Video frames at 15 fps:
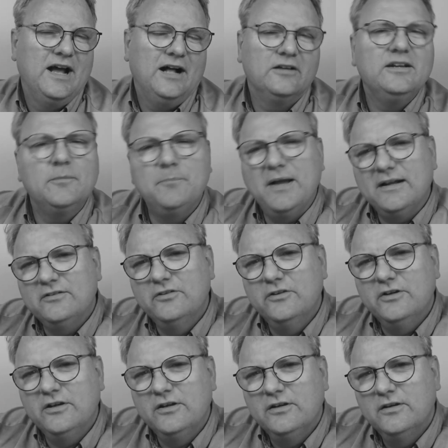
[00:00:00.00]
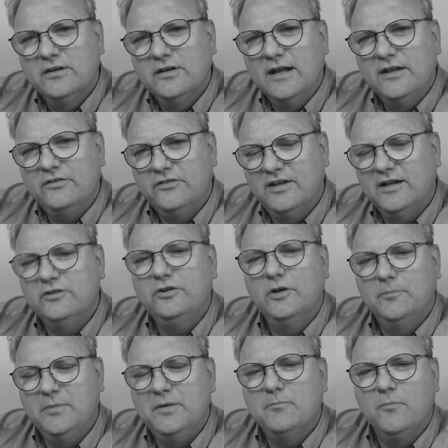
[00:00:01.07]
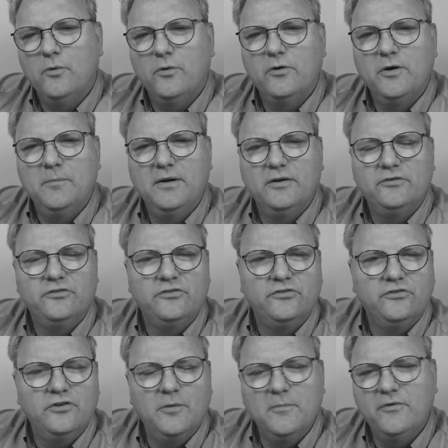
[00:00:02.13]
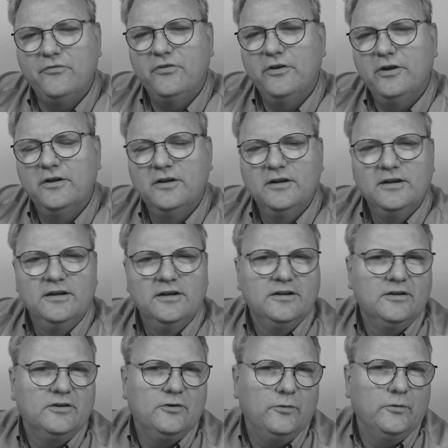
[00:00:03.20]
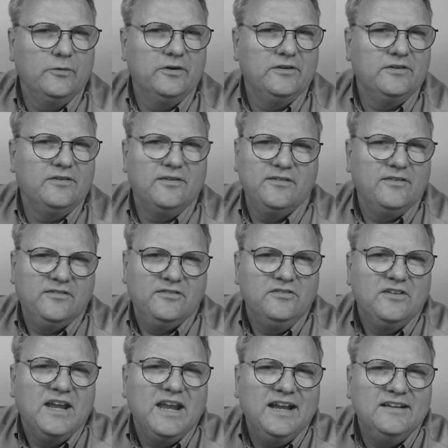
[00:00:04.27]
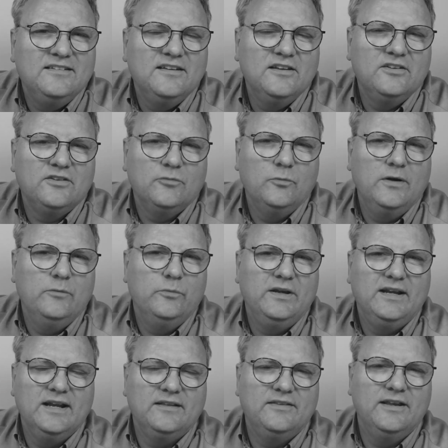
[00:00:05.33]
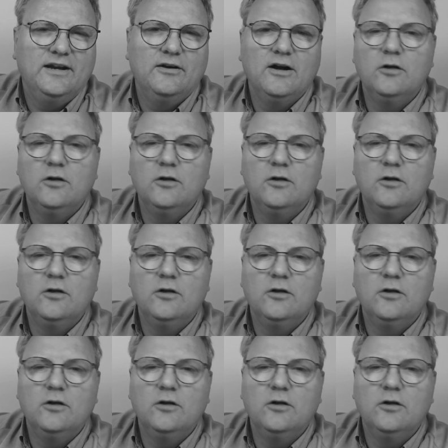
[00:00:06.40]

I'll get back to it, tell you a bit more about some of the corner cases when we get there.